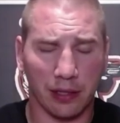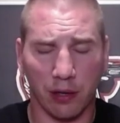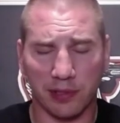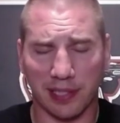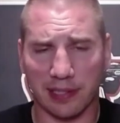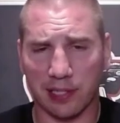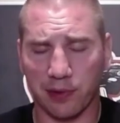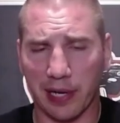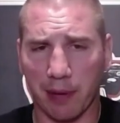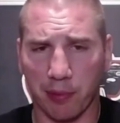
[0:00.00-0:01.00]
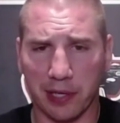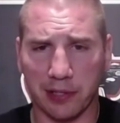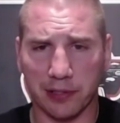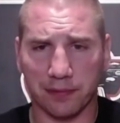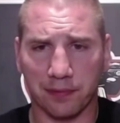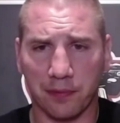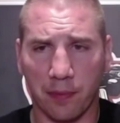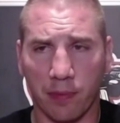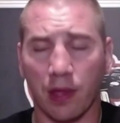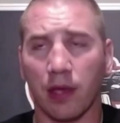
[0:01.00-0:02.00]
success rate operation.
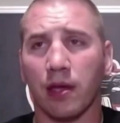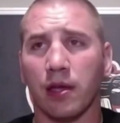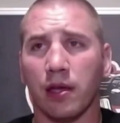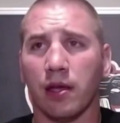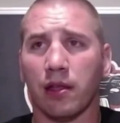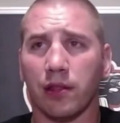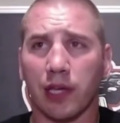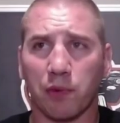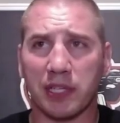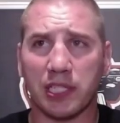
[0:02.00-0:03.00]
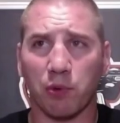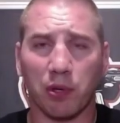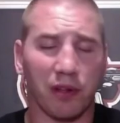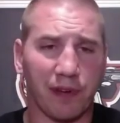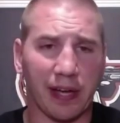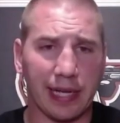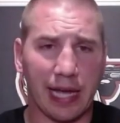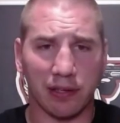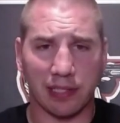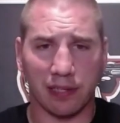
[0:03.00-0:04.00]
The other reason we want to fight
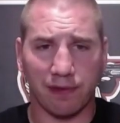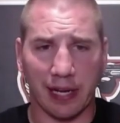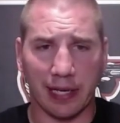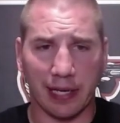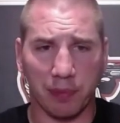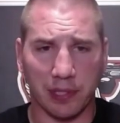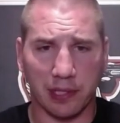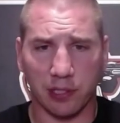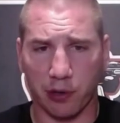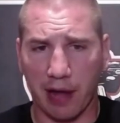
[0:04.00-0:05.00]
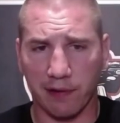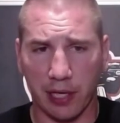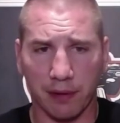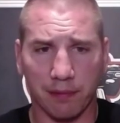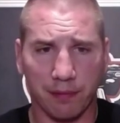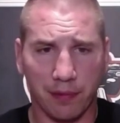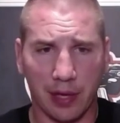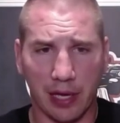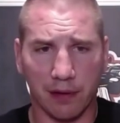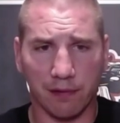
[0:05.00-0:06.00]
down instead of fighting up is because of gravity,
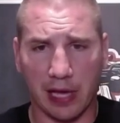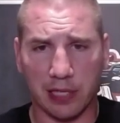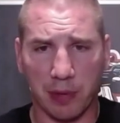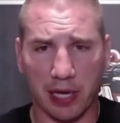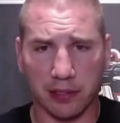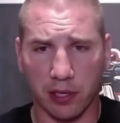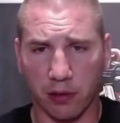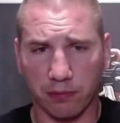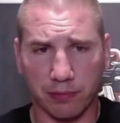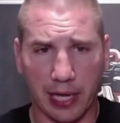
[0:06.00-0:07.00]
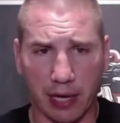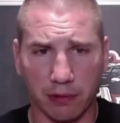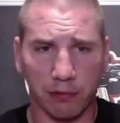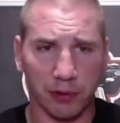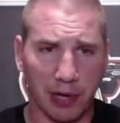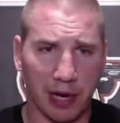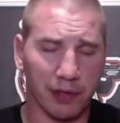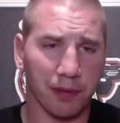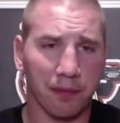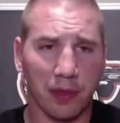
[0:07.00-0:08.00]
and flashbangs go down with gravity.